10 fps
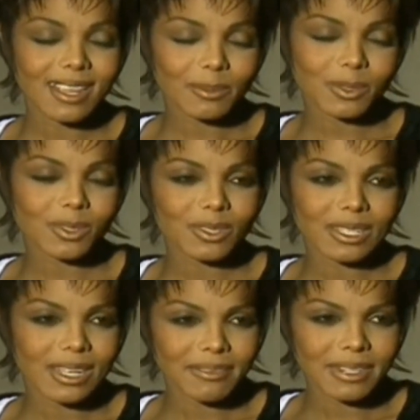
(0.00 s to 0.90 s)

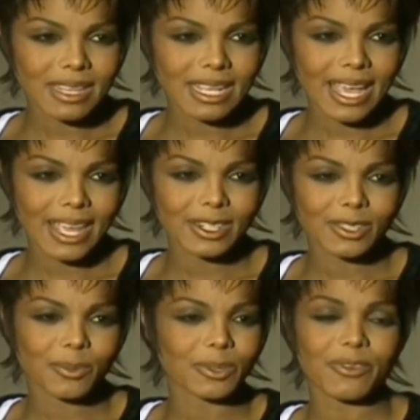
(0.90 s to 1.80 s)
absolutely loved in the
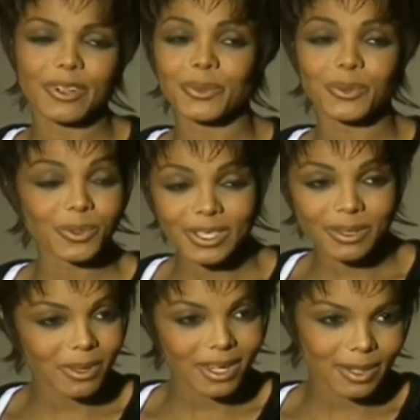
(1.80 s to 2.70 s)
end. It was very
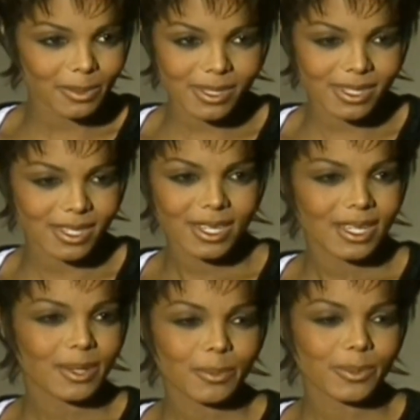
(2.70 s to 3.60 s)
grueling while I was
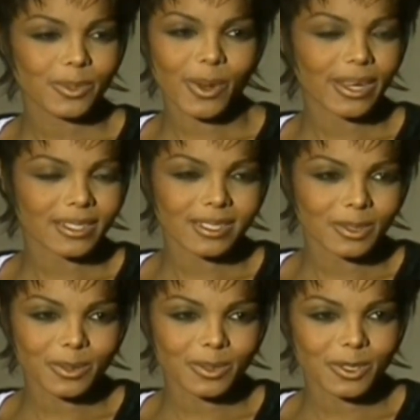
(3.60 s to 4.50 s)
trying
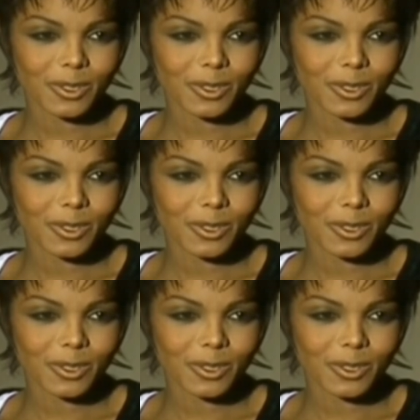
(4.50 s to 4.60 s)
to